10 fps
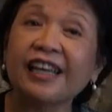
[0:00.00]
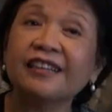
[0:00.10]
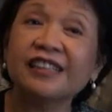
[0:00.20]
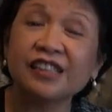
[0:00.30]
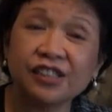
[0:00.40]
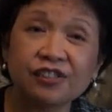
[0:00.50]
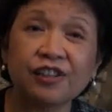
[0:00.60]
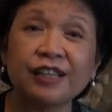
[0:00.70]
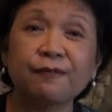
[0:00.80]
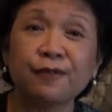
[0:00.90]
get this
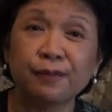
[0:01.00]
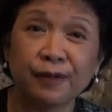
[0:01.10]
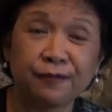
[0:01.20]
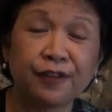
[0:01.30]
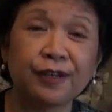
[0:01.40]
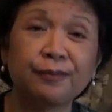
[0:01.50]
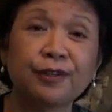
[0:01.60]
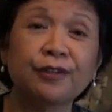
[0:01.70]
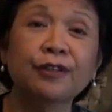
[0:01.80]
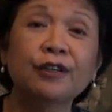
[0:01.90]
straight from the
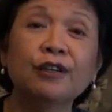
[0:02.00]
farmer